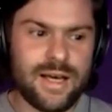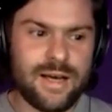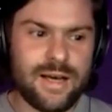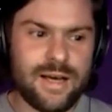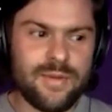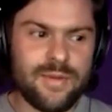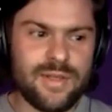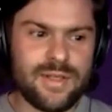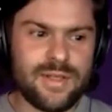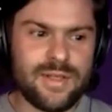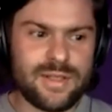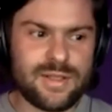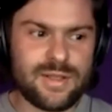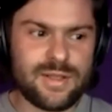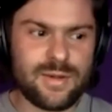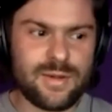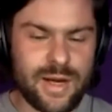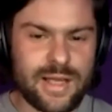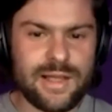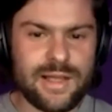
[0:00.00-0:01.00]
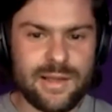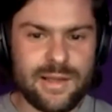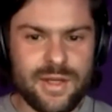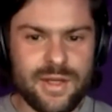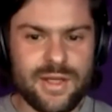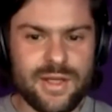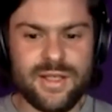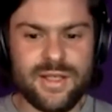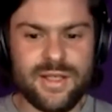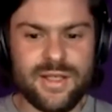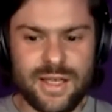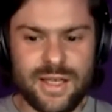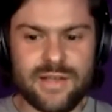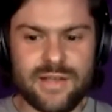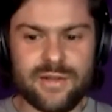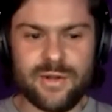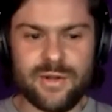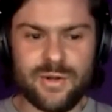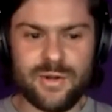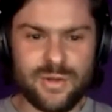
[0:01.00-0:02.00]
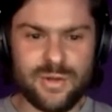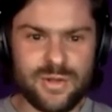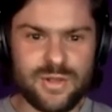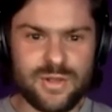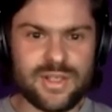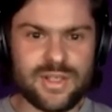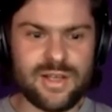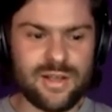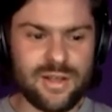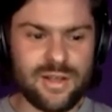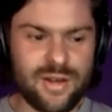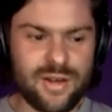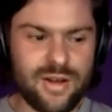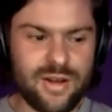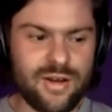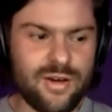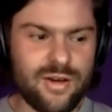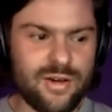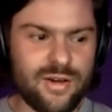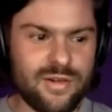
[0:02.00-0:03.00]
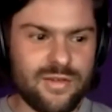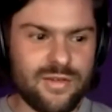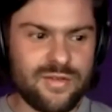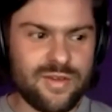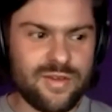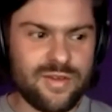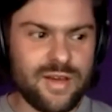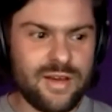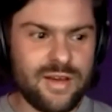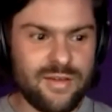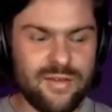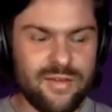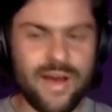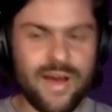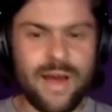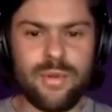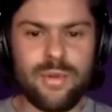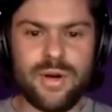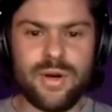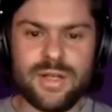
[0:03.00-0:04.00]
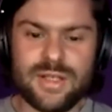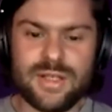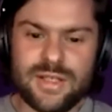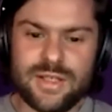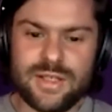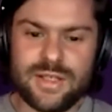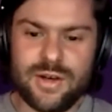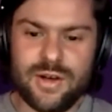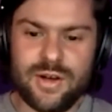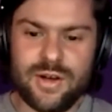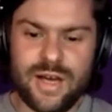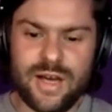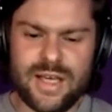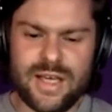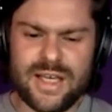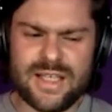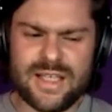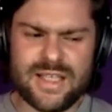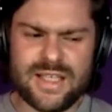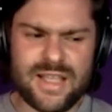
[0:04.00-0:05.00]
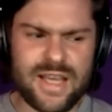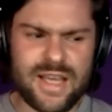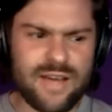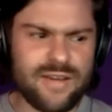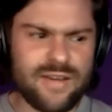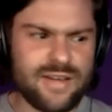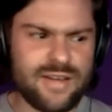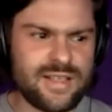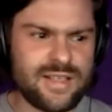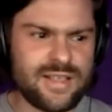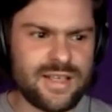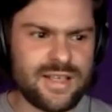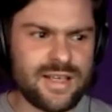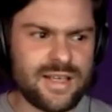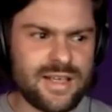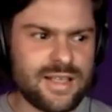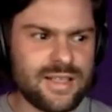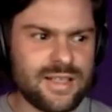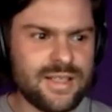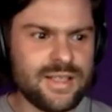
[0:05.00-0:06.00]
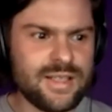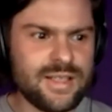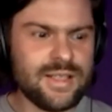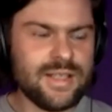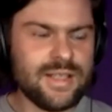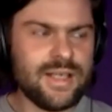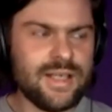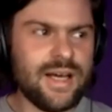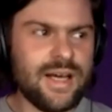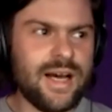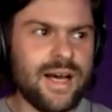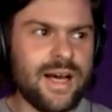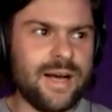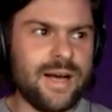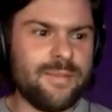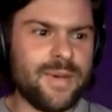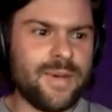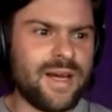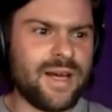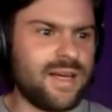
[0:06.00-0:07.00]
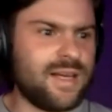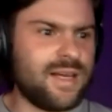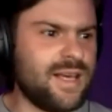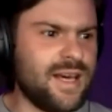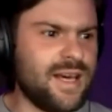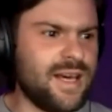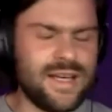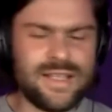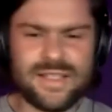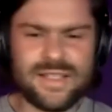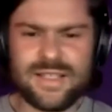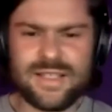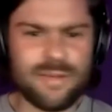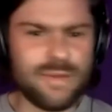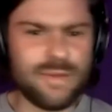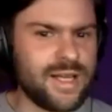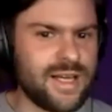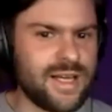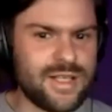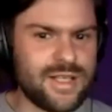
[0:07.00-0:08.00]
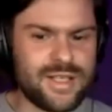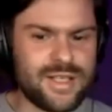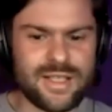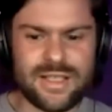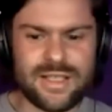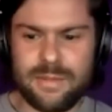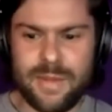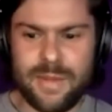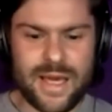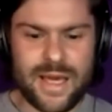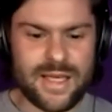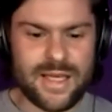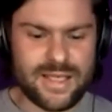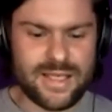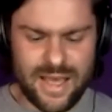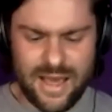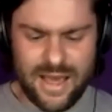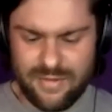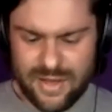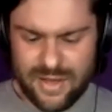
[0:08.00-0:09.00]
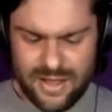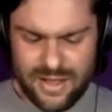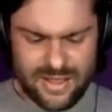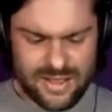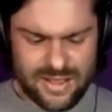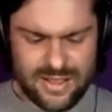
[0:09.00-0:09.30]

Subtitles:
it's quite limited. You're going to lose a lot of vibrance. So I guess there is a, yeah, it's double-edged. It's amazing having this,